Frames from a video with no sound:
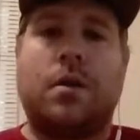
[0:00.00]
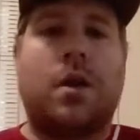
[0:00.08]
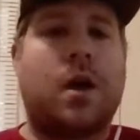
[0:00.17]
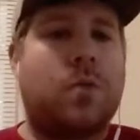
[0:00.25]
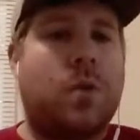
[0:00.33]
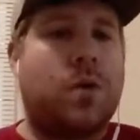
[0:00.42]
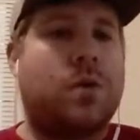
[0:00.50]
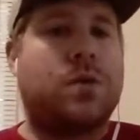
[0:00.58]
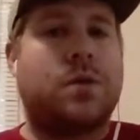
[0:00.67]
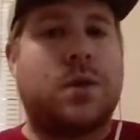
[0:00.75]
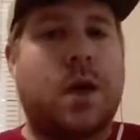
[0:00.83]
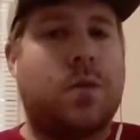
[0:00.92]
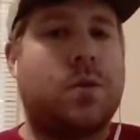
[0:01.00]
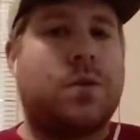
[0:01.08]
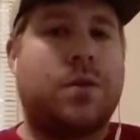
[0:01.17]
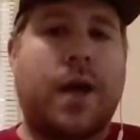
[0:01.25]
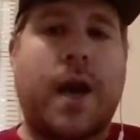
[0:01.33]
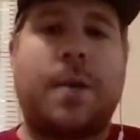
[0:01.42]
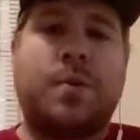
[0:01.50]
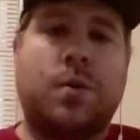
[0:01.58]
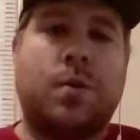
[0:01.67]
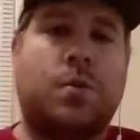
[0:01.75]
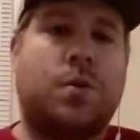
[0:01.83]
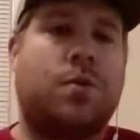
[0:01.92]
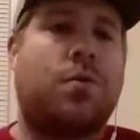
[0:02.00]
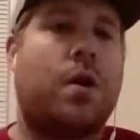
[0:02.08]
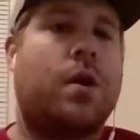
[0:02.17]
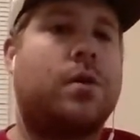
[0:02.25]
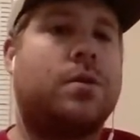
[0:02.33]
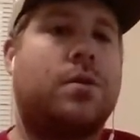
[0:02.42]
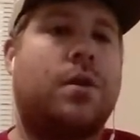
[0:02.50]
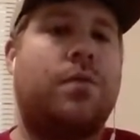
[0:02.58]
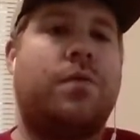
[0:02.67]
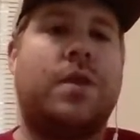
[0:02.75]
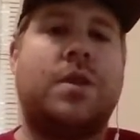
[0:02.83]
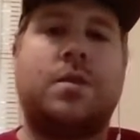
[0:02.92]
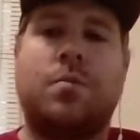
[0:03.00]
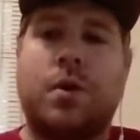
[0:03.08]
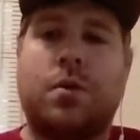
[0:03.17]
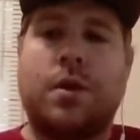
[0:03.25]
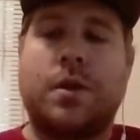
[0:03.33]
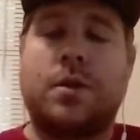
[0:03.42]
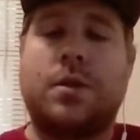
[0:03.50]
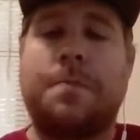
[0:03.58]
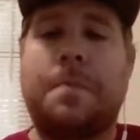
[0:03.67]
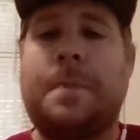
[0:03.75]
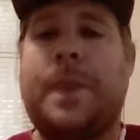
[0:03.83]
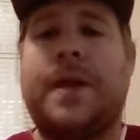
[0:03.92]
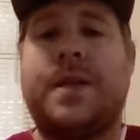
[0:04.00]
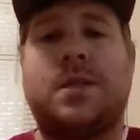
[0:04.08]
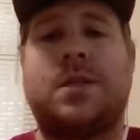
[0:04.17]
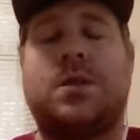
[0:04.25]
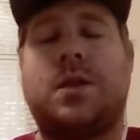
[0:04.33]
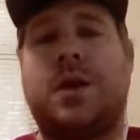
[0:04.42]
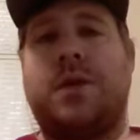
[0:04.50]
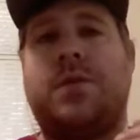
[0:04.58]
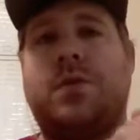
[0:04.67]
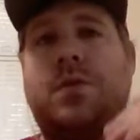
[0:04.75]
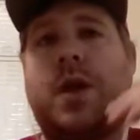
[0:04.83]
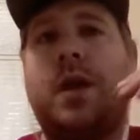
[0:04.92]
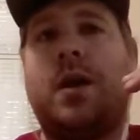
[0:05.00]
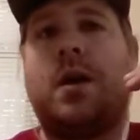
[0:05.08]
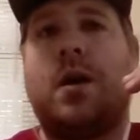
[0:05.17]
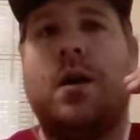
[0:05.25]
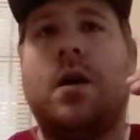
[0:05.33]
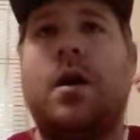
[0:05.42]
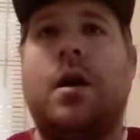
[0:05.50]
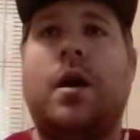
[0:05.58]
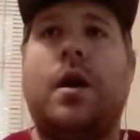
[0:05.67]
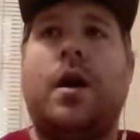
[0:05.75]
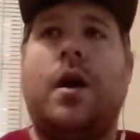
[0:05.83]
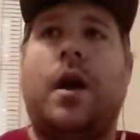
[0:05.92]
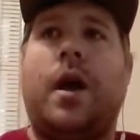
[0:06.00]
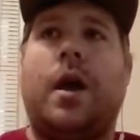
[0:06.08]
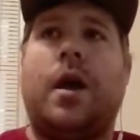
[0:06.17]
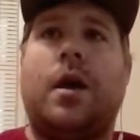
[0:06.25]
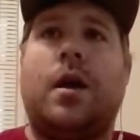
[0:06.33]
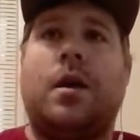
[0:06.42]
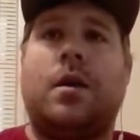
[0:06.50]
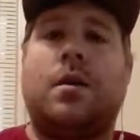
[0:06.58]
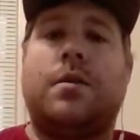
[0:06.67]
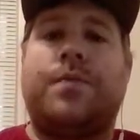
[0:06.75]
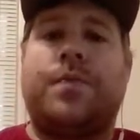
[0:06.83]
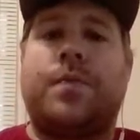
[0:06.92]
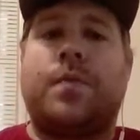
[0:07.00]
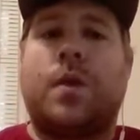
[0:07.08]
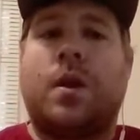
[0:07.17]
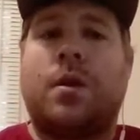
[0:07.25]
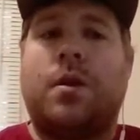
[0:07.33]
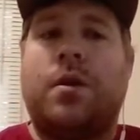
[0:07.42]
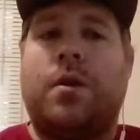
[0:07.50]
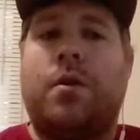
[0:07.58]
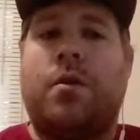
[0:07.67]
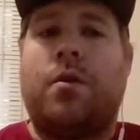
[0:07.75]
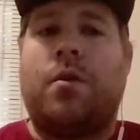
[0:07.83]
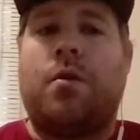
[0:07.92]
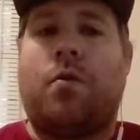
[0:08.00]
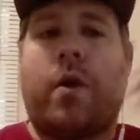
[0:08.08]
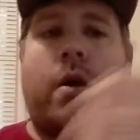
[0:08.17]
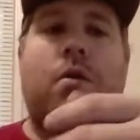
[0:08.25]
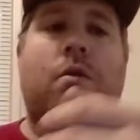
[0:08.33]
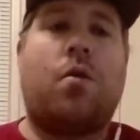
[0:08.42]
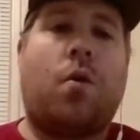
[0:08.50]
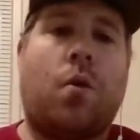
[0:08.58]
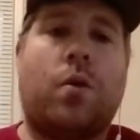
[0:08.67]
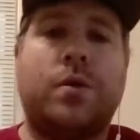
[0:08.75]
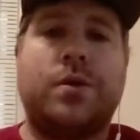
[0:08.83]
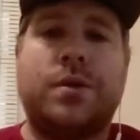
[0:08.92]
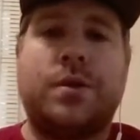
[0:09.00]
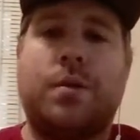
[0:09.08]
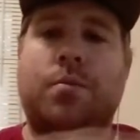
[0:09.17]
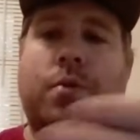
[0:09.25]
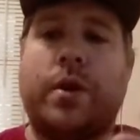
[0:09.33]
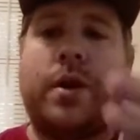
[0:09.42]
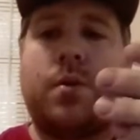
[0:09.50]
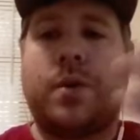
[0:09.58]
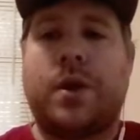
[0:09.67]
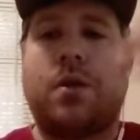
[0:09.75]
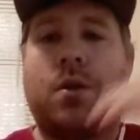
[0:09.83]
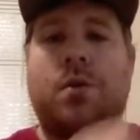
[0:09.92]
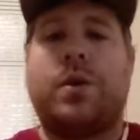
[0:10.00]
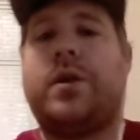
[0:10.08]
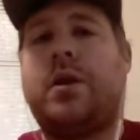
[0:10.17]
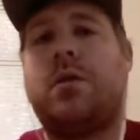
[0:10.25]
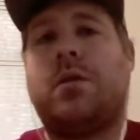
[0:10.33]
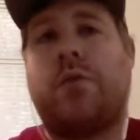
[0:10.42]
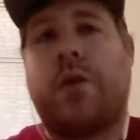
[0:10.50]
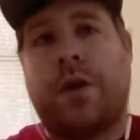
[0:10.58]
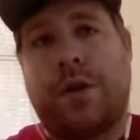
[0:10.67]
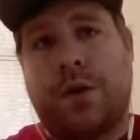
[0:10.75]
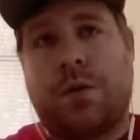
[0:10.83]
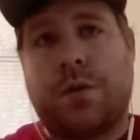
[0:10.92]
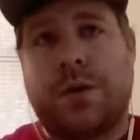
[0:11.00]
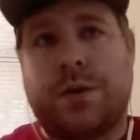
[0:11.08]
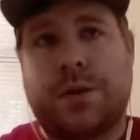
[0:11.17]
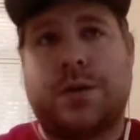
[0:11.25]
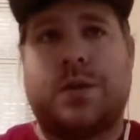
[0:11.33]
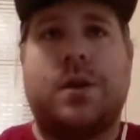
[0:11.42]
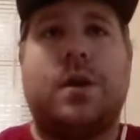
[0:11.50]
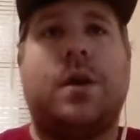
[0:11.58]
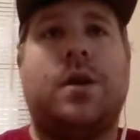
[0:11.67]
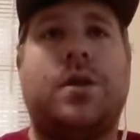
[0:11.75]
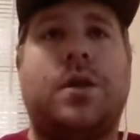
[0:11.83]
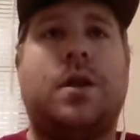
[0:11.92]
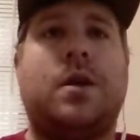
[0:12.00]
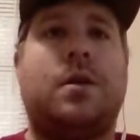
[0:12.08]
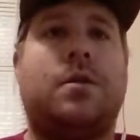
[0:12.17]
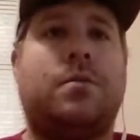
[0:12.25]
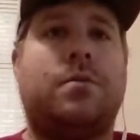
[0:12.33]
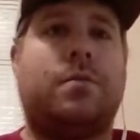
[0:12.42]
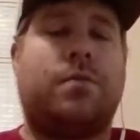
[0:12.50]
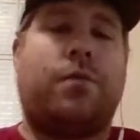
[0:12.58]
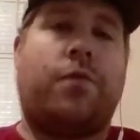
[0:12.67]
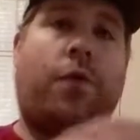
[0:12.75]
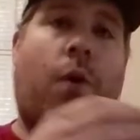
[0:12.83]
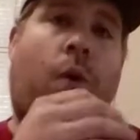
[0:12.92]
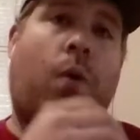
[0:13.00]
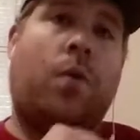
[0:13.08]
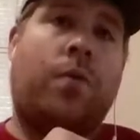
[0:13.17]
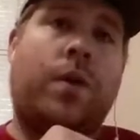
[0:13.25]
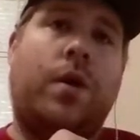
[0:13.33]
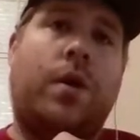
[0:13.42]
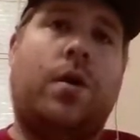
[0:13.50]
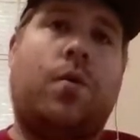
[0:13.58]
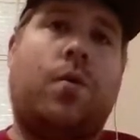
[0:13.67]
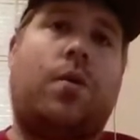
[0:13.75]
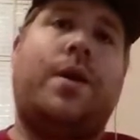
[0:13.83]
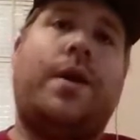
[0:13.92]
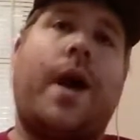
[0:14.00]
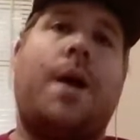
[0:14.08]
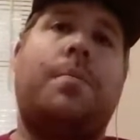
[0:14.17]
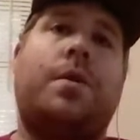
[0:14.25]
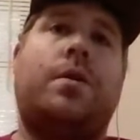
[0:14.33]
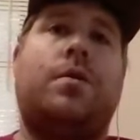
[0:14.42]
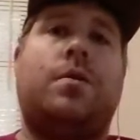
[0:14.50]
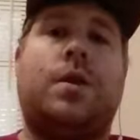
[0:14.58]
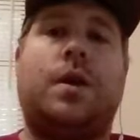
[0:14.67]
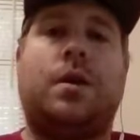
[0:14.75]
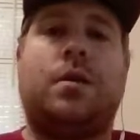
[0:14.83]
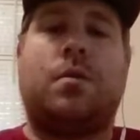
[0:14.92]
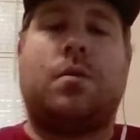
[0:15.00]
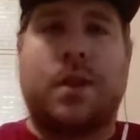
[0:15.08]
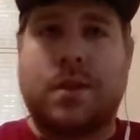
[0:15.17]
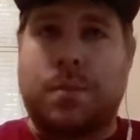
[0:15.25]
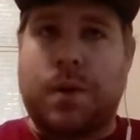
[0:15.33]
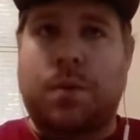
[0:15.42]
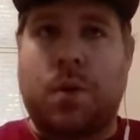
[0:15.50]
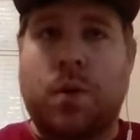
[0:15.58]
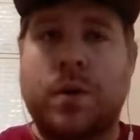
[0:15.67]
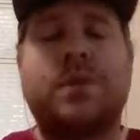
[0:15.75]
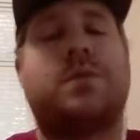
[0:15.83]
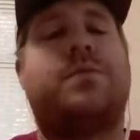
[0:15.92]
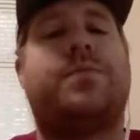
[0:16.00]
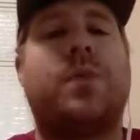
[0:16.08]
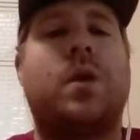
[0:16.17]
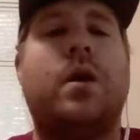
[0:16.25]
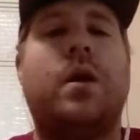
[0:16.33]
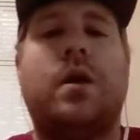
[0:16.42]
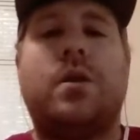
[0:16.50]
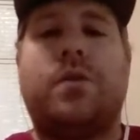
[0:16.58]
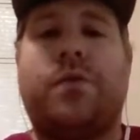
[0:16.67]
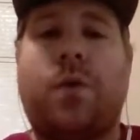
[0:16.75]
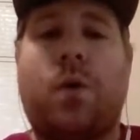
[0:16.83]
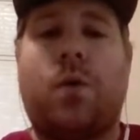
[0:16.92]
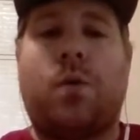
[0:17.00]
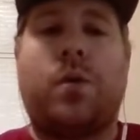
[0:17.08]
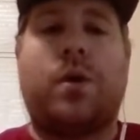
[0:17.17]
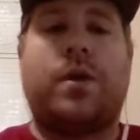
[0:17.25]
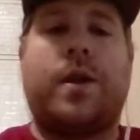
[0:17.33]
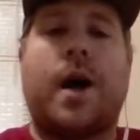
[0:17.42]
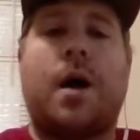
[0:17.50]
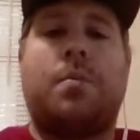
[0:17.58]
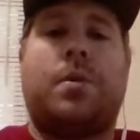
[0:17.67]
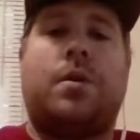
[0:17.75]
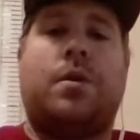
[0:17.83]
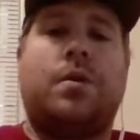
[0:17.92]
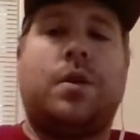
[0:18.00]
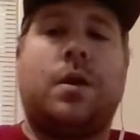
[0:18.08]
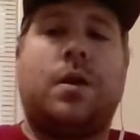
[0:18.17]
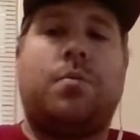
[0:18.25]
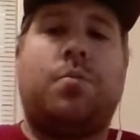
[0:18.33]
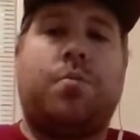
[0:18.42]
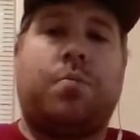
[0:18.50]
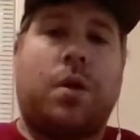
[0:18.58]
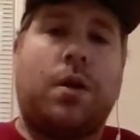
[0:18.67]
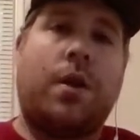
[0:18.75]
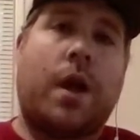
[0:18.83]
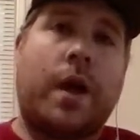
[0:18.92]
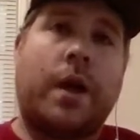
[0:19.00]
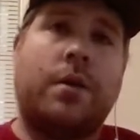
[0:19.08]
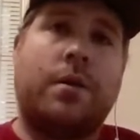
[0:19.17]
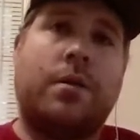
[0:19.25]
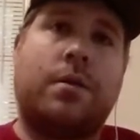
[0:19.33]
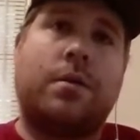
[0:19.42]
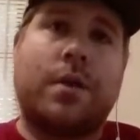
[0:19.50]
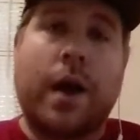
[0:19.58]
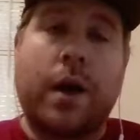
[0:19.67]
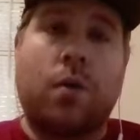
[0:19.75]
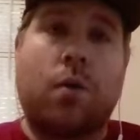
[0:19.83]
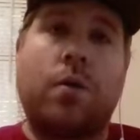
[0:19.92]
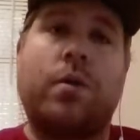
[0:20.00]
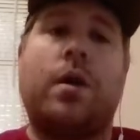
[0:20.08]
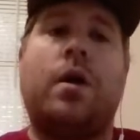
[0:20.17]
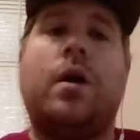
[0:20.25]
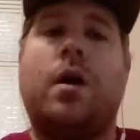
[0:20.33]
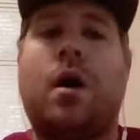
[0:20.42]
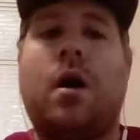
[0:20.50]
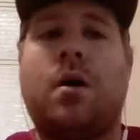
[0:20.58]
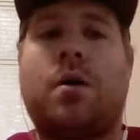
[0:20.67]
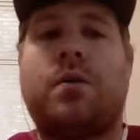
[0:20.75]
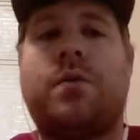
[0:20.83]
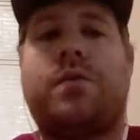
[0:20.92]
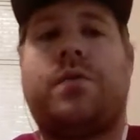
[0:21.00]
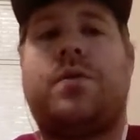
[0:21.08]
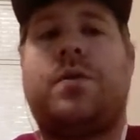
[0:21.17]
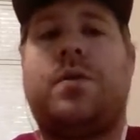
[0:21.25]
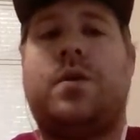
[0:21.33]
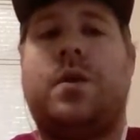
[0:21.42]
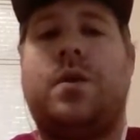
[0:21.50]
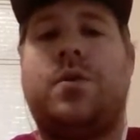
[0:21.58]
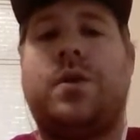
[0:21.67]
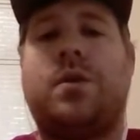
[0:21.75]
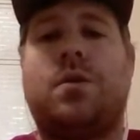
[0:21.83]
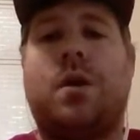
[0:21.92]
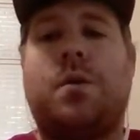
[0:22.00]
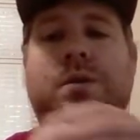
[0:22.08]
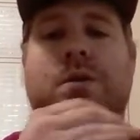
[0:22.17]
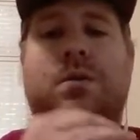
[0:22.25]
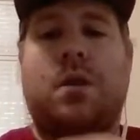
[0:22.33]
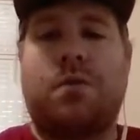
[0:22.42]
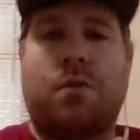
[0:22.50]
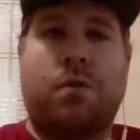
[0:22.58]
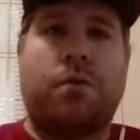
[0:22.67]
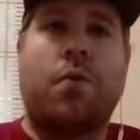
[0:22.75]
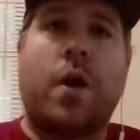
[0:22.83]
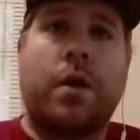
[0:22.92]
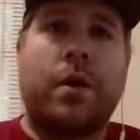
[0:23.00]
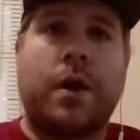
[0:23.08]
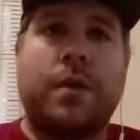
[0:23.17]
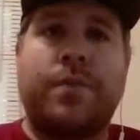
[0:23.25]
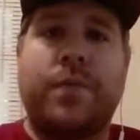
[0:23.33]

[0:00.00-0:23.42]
Nakamoto's and Zabos are the absolute most rarest, then Finnies and Buterins. And essentially, if you take a rarer horse and breed it with a lower tier and rarity horse, the foal will adopt that's a baby horse, the foal will adopt the bloodline title of the lowest level of rarity.